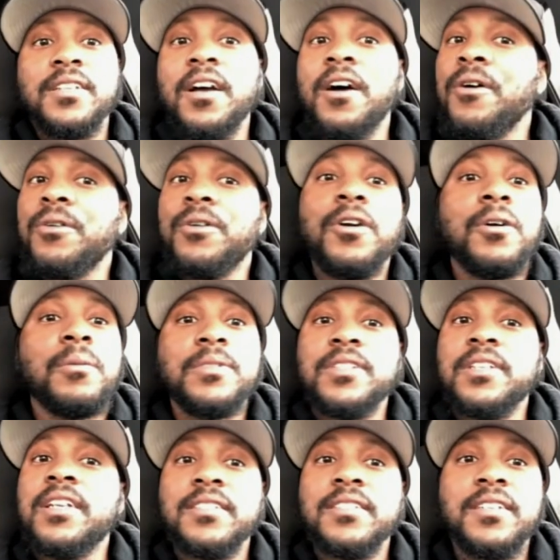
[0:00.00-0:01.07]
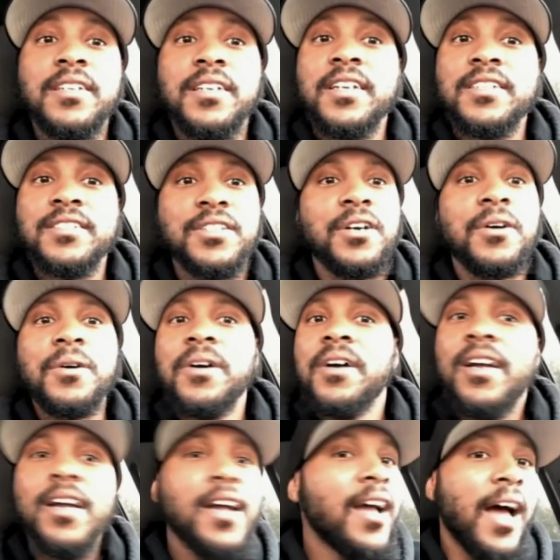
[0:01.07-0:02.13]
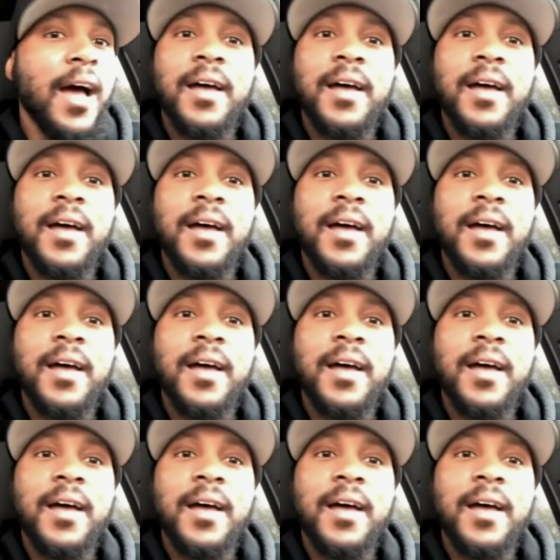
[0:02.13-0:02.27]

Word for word: the homies listen, the older homies mm-hmm. listen to this.